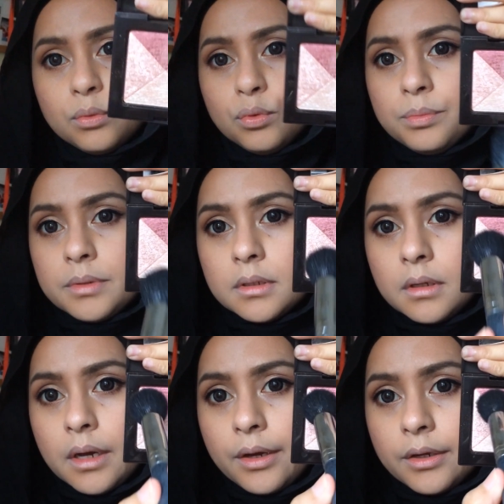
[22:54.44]
oops,
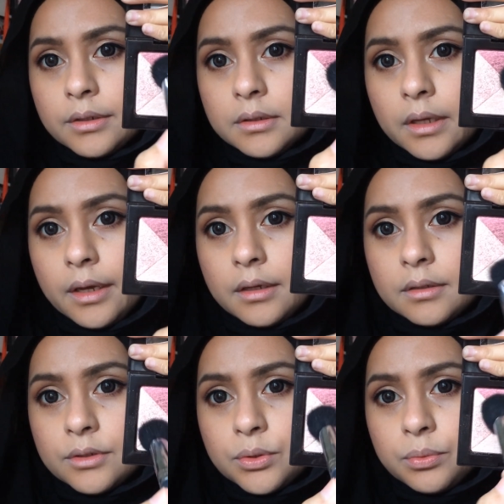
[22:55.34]
you could just like
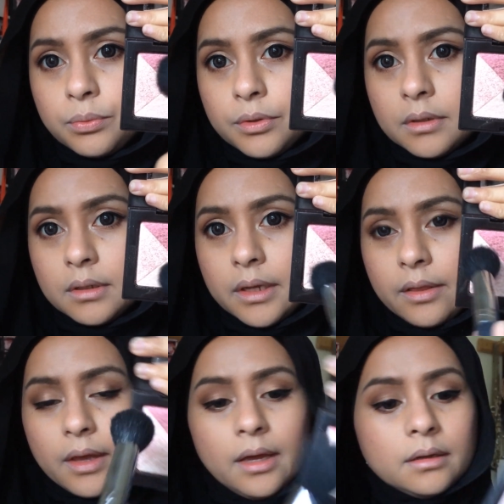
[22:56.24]
swirl it
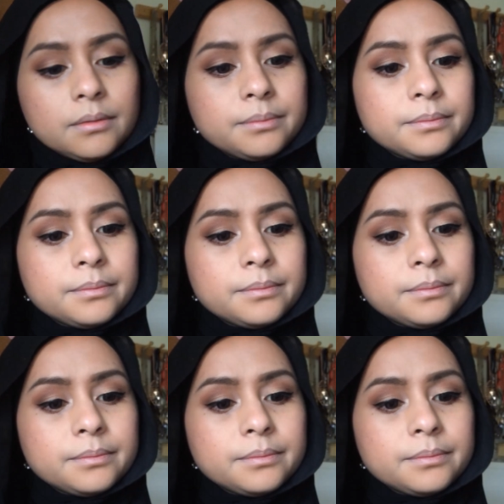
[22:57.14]
like that.